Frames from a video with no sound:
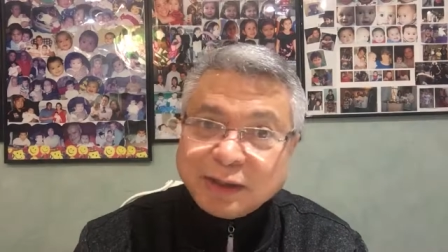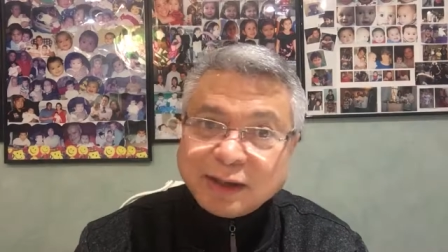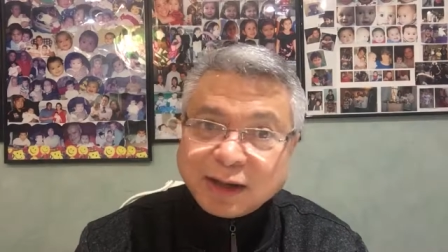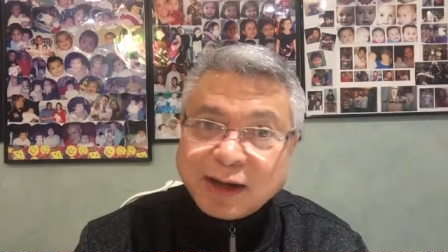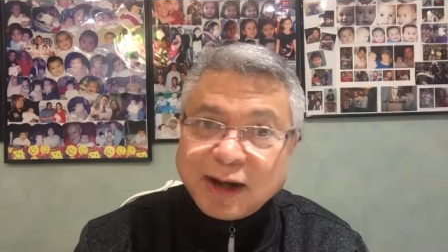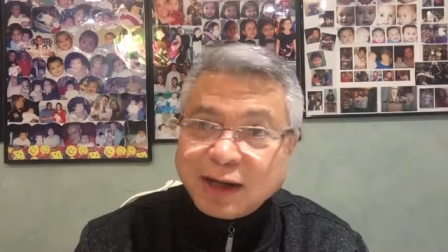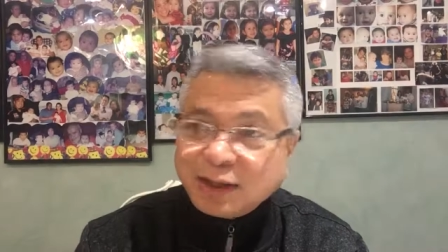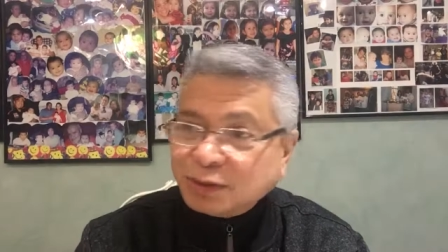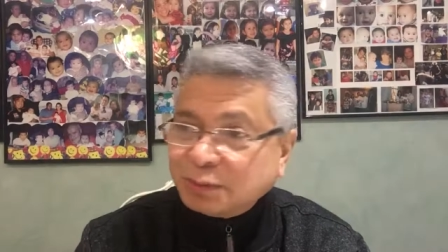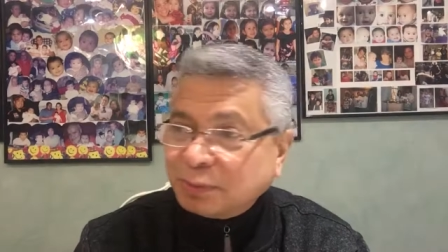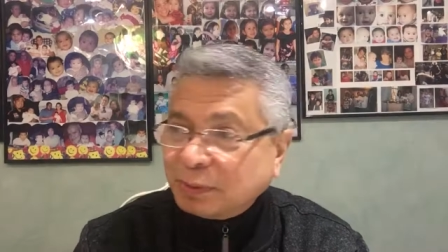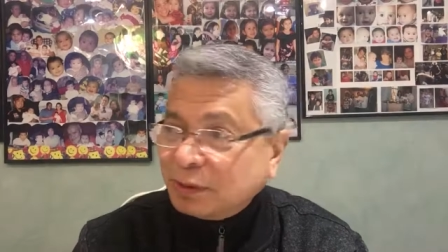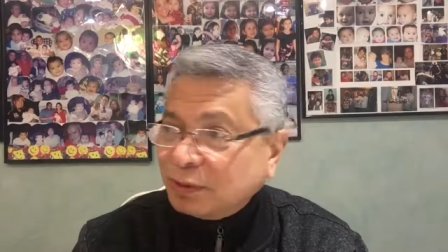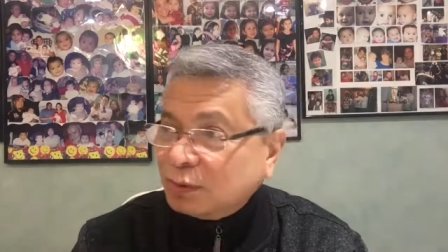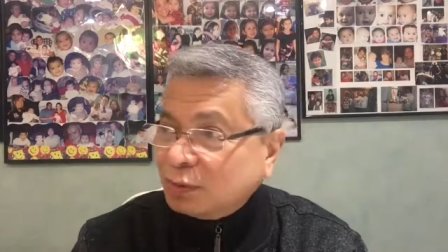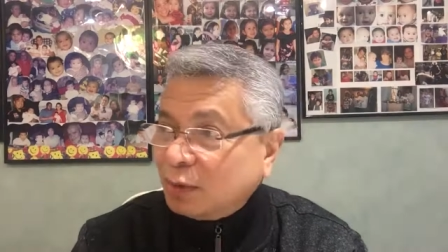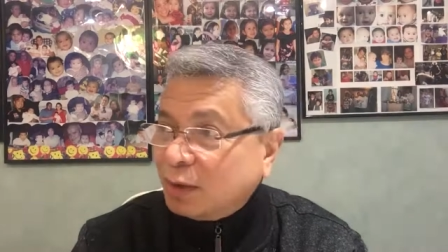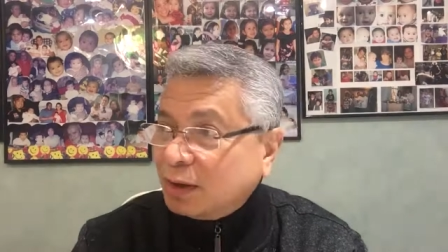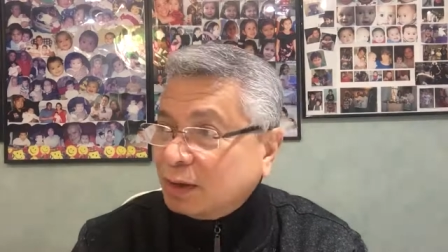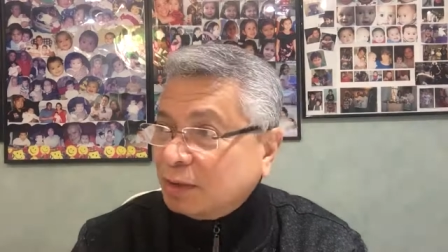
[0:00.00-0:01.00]
gospel to
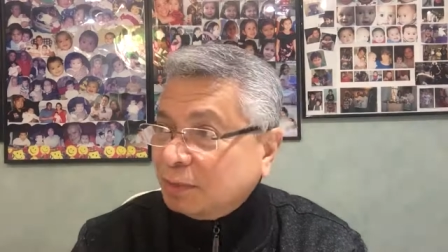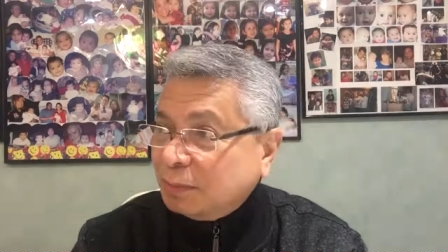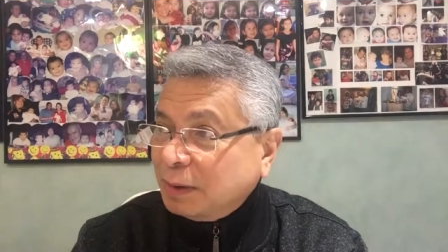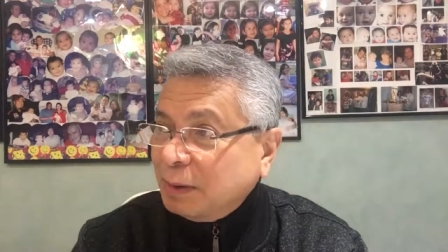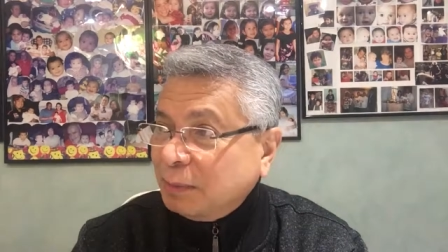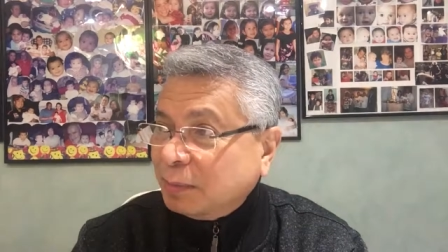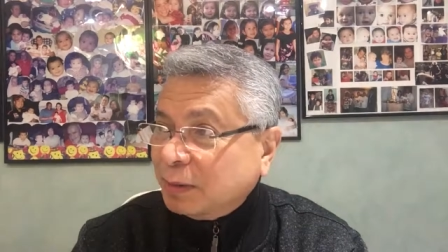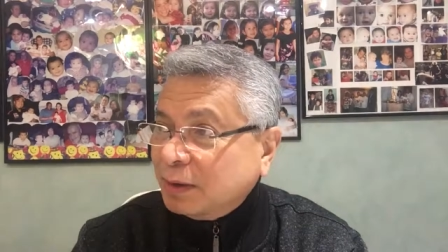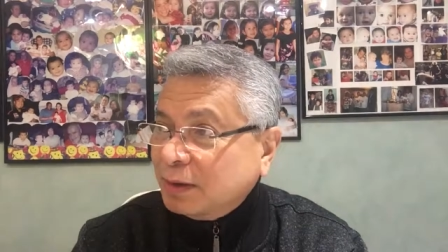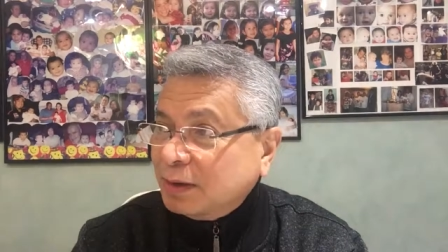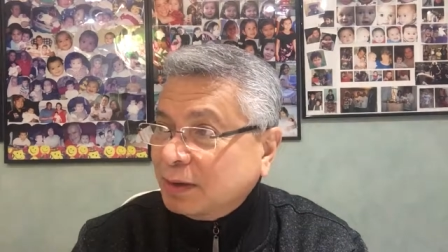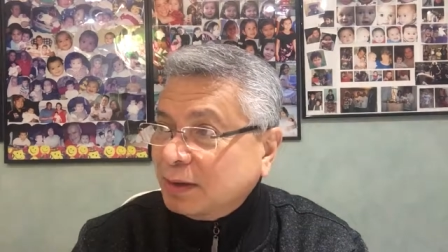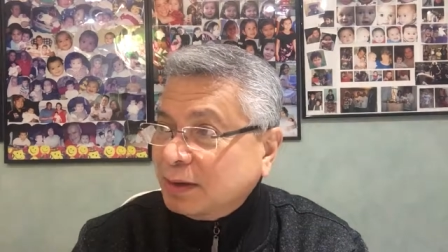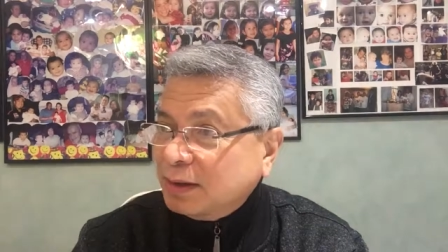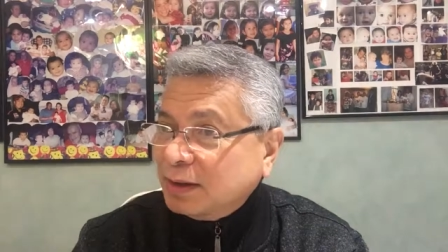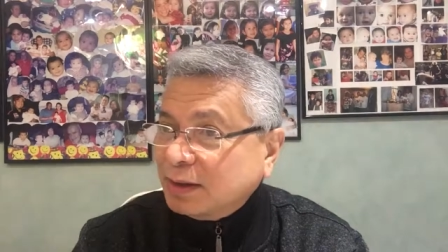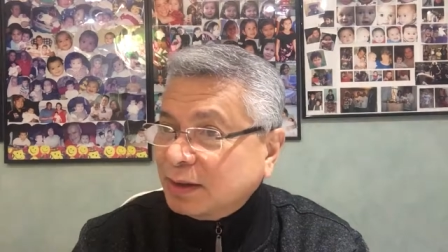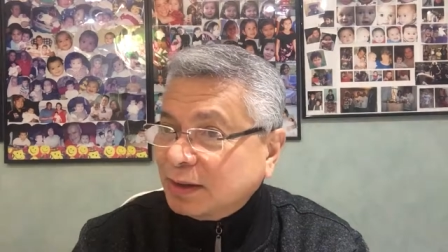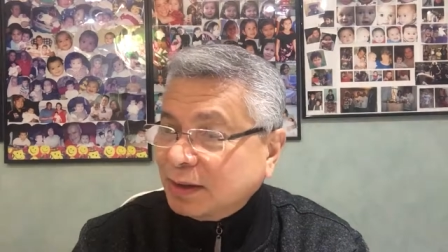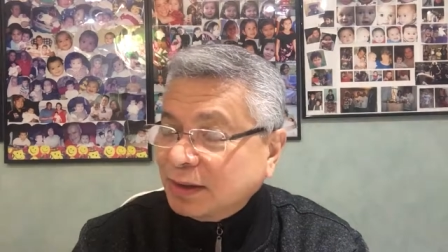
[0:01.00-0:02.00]
other people
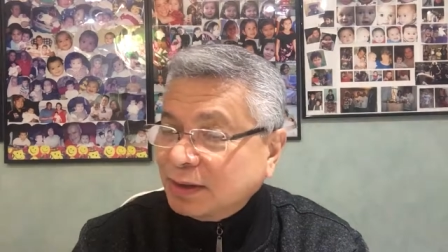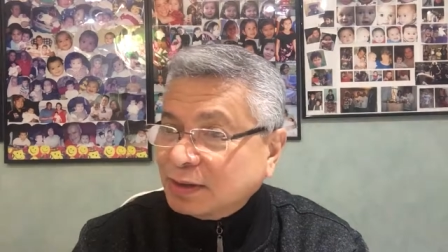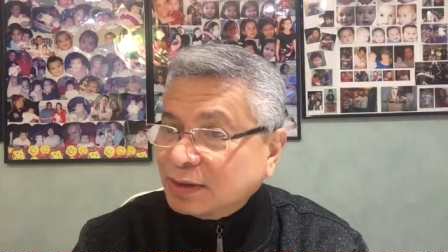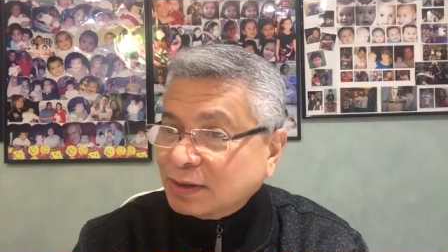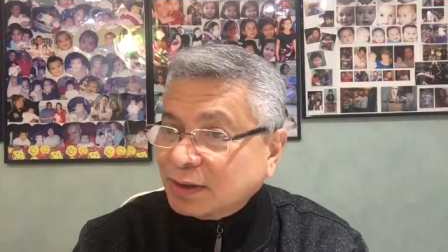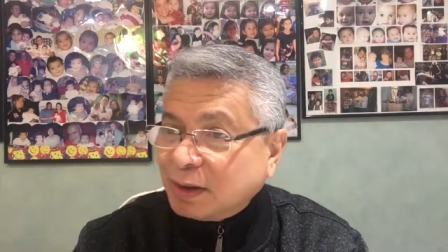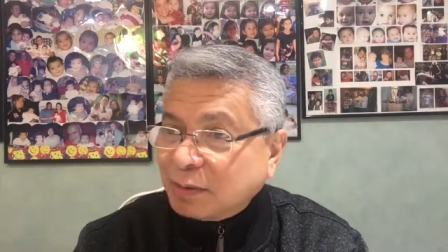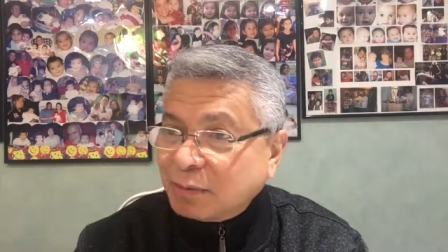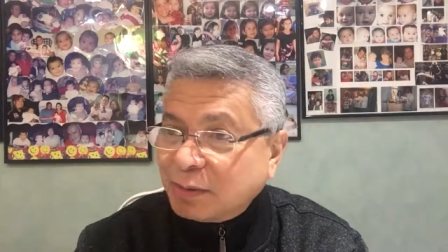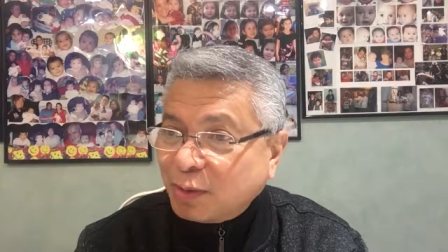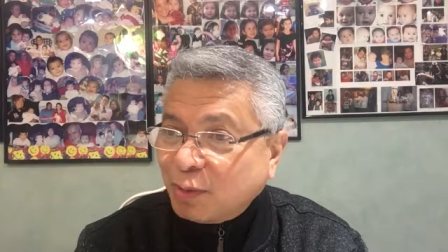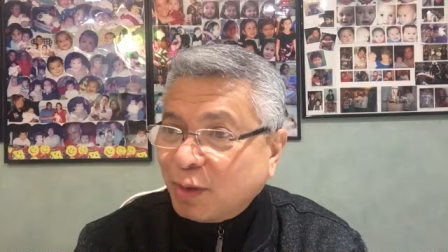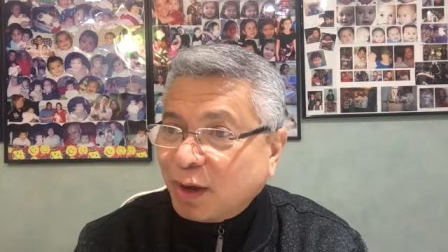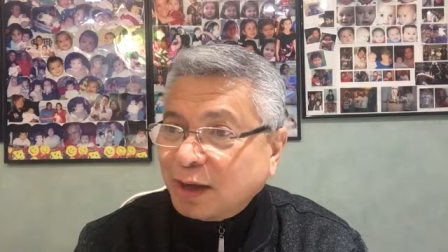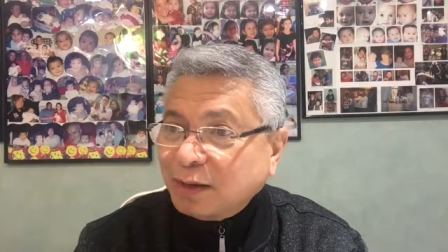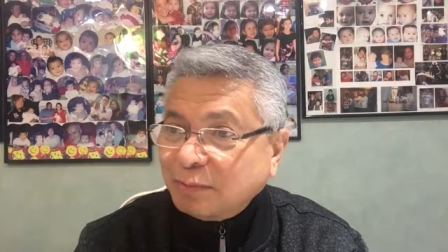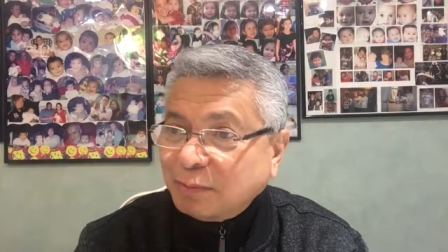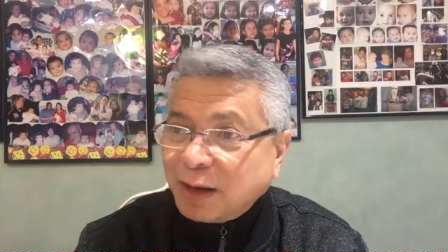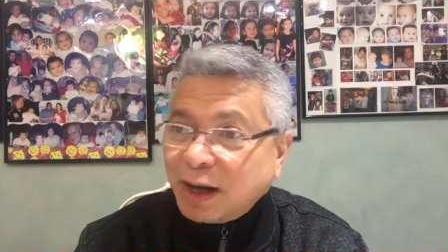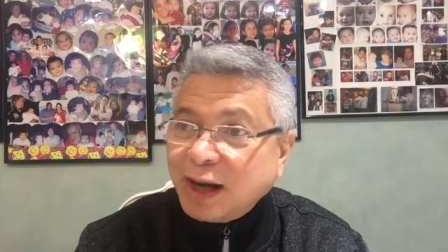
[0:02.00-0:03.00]
is number one
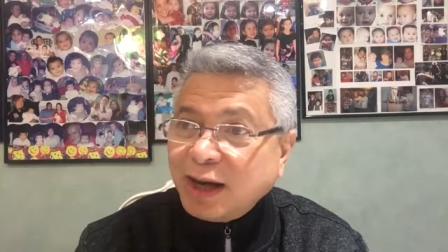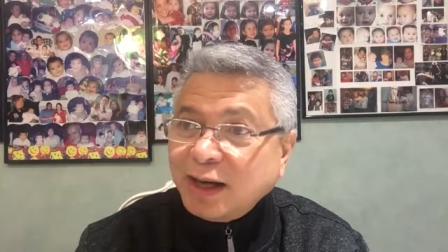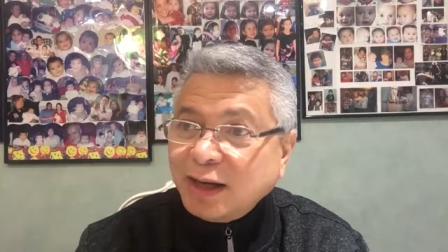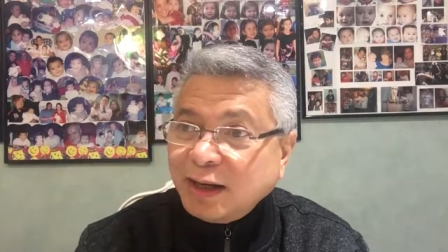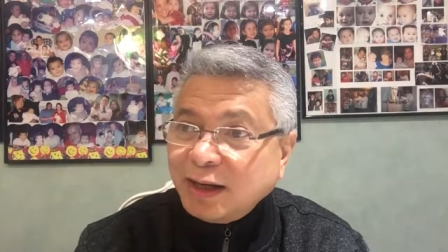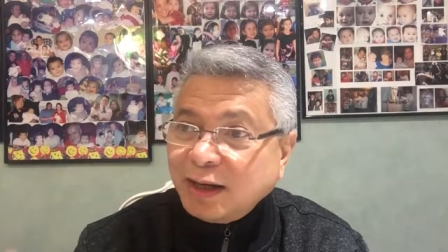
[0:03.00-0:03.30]
by